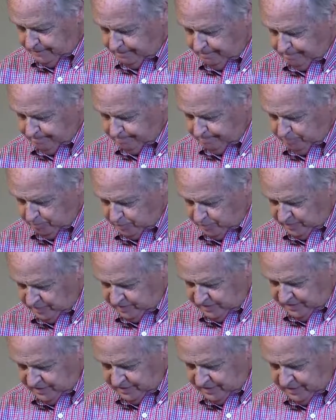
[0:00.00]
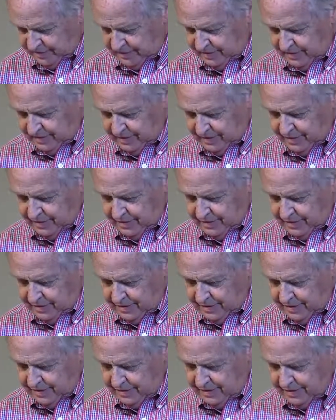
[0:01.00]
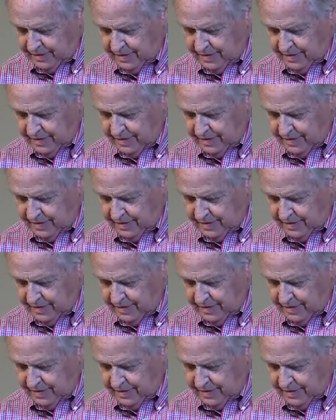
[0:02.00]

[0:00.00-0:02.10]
(silence)